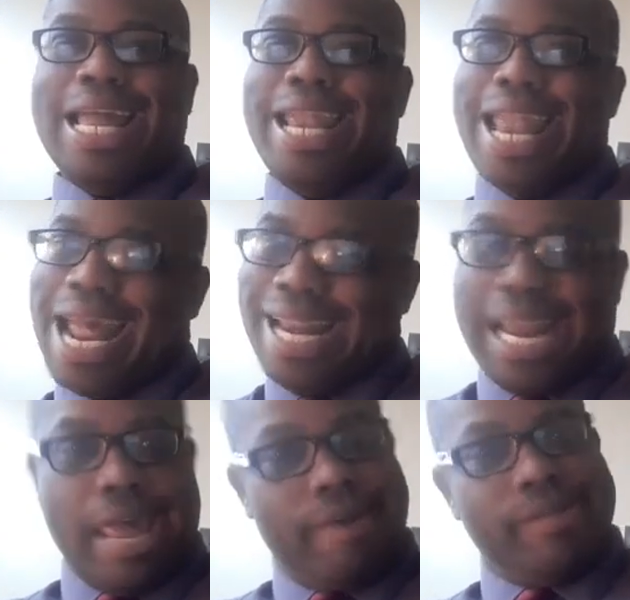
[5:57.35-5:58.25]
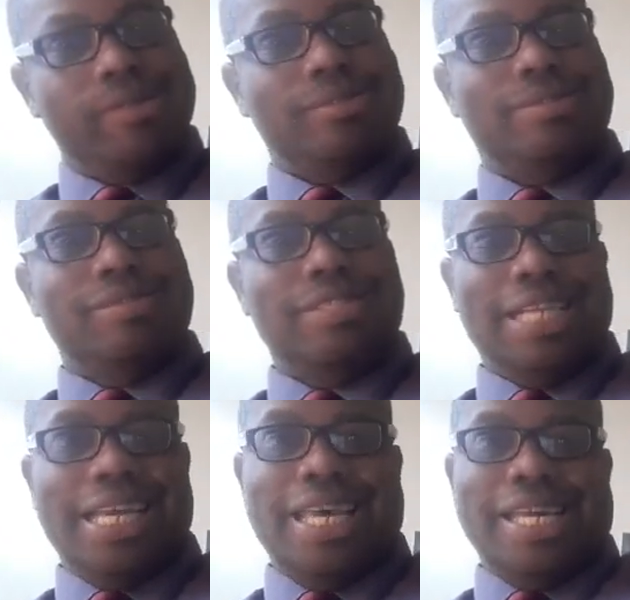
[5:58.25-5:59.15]
not in heaven.
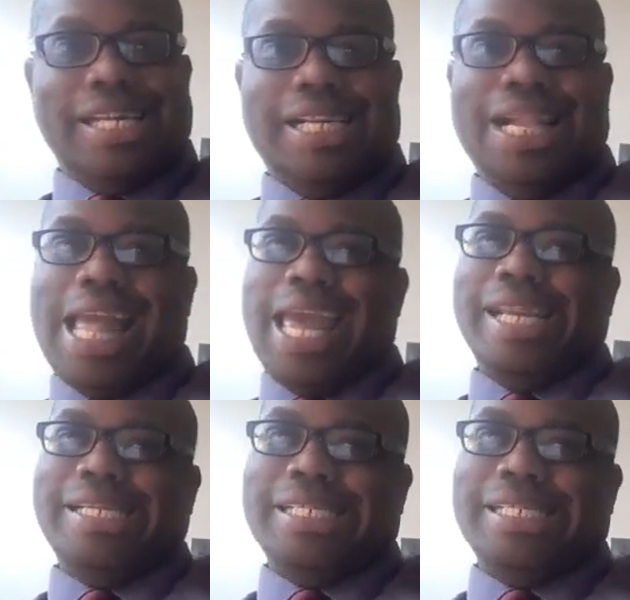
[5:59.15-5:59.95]
And